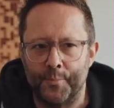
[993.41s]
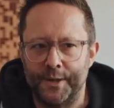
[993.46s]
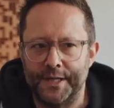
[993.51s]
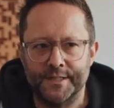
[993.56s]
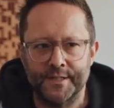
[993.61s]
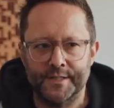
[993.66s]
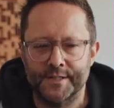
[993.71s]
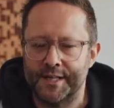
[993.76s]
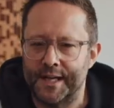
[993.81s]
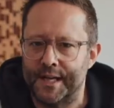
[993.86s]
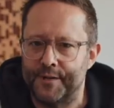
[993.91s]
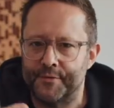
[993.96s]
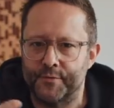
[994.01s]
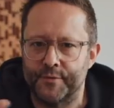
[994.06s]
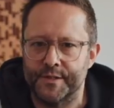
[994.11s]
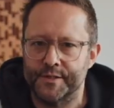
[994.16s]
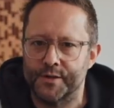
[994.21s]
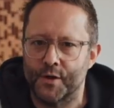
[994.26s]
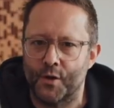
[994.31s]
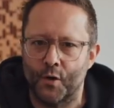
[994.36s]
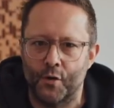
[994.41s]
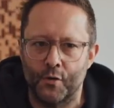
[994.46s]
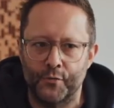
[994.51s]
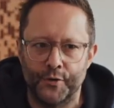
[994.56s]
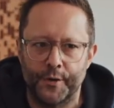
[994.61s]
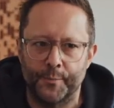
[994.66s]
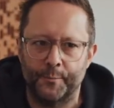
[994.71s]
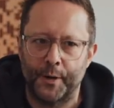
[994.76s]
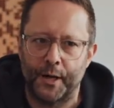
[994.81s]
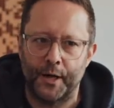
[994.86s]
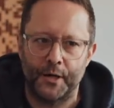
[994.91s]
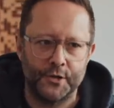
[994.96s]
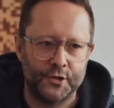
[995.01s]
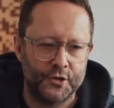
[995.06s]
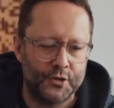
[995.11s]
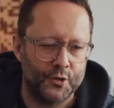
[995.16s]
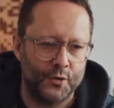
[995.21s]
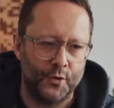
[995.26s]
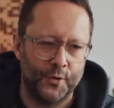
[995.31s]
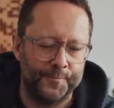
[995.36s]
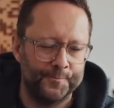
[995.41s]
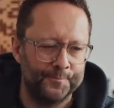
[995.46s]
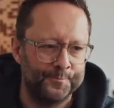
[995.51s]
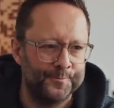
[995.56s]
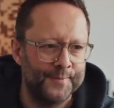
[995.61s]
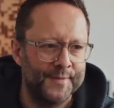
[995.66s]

but it doesn't have the resolve or the punch or